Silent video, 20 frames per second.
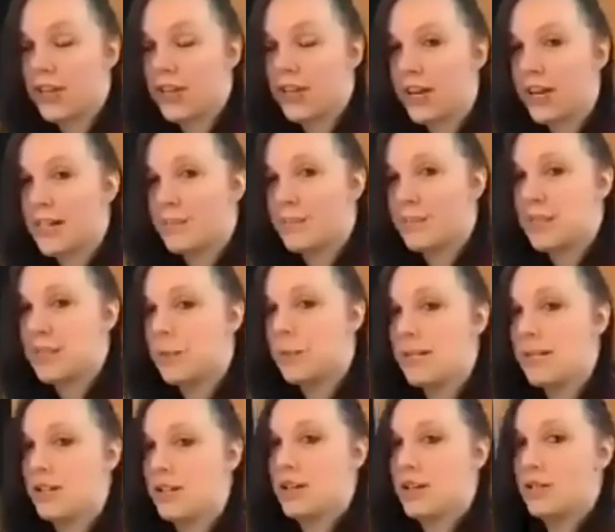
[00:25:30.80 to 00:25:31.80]
is Miss
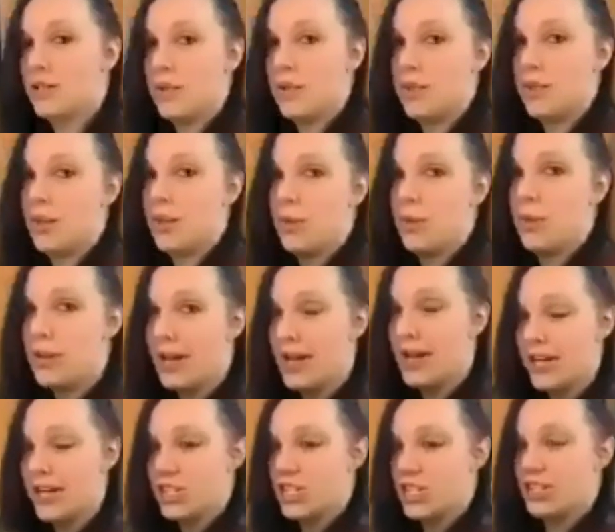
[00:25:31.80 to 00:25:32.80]
Whiskers with the one eye.
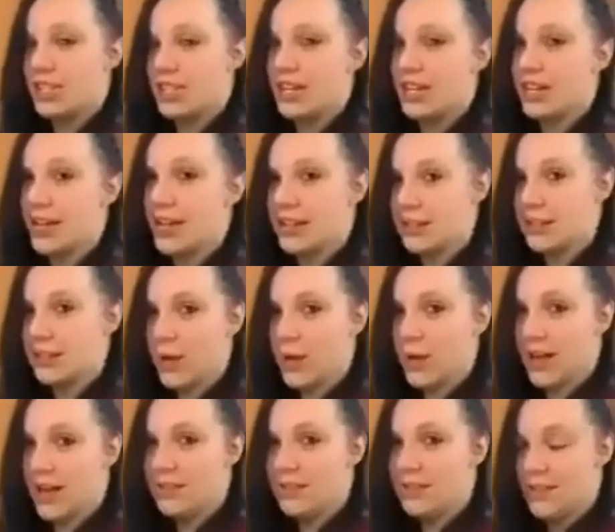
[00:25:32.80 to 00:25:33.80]
She's here as
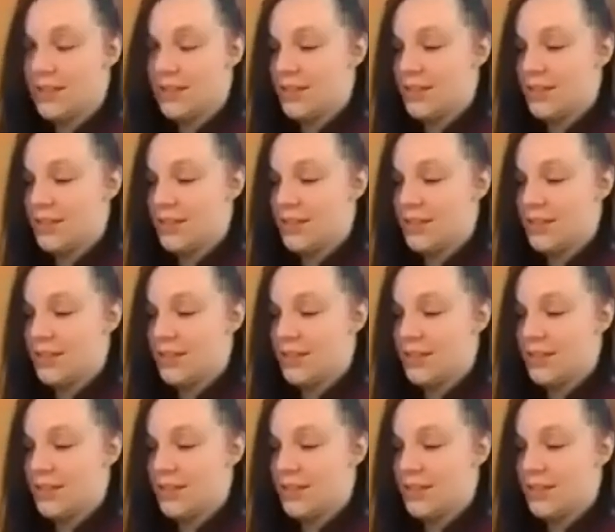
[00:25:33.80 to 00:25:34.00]
well.